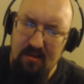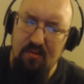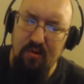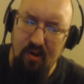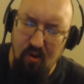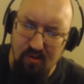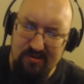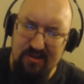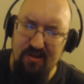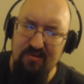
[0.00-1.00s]
He
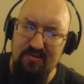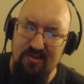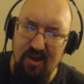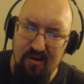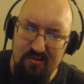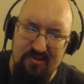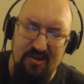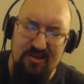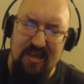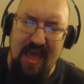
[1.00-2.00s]
holds those notes
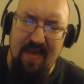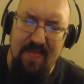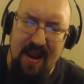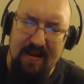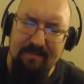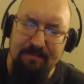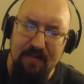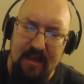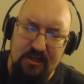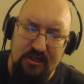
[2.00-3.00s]
just to add that
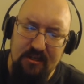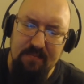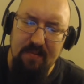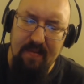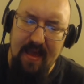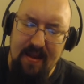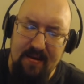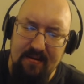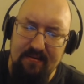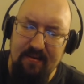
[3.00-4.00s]
inflection and that
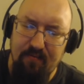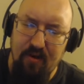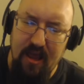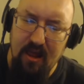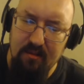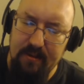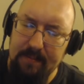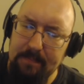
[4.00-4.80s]
different element.